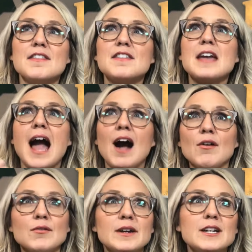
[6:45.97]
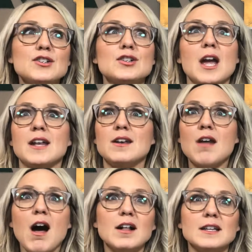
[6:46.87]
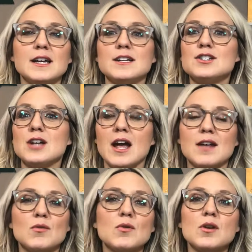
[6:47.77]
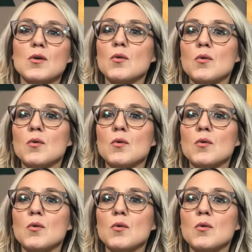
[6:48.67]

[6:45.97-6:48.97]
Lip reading: the outreach and knowledge and